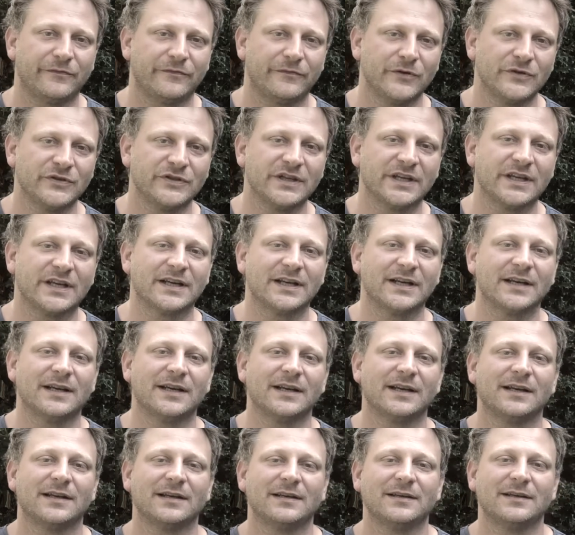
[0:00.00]

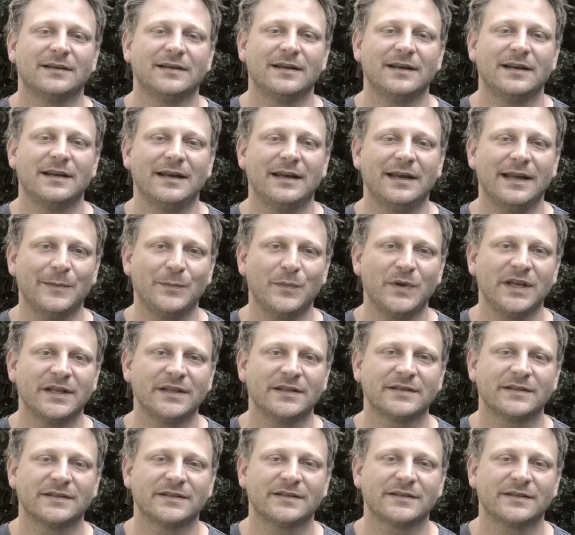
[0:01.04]
physical
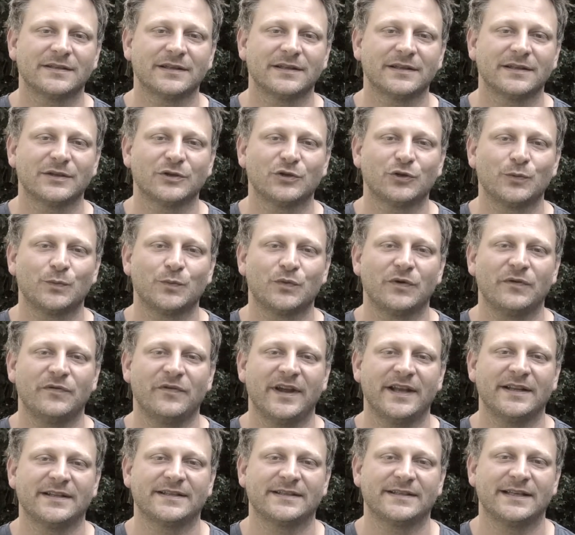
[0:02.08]
limits to
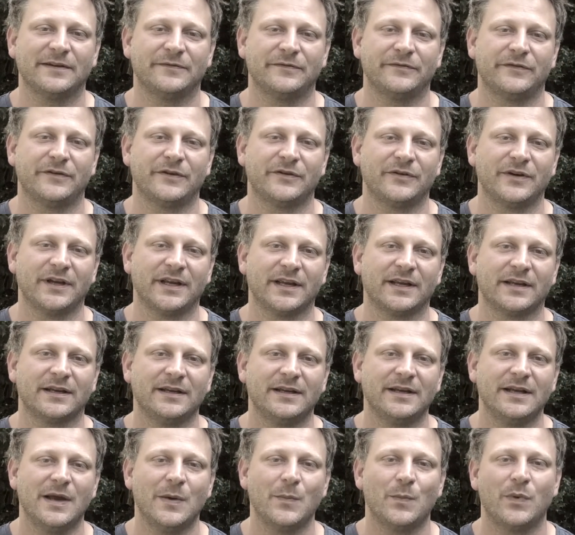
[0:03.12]
prevent suffering
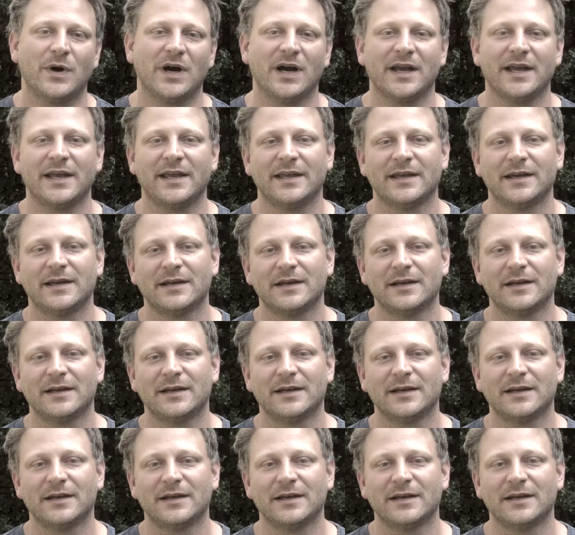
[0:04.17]
by